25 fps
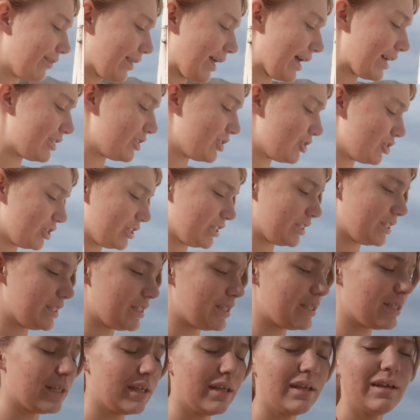that's
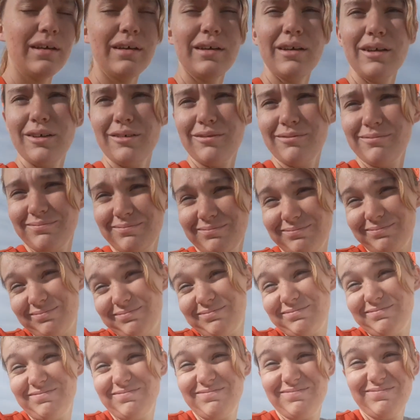just,
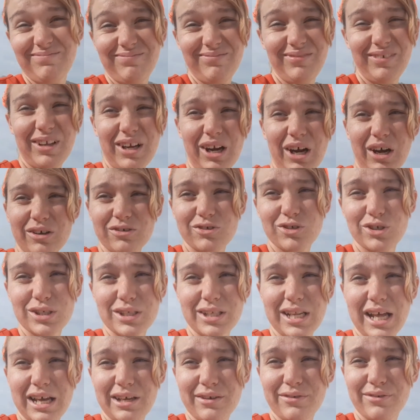you know, it's just
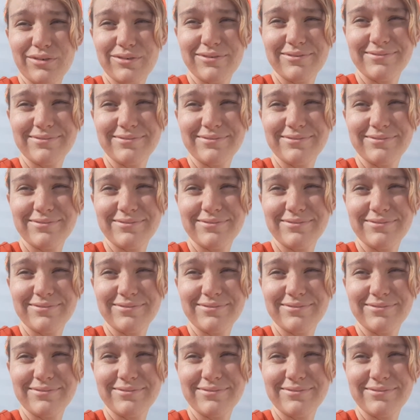life.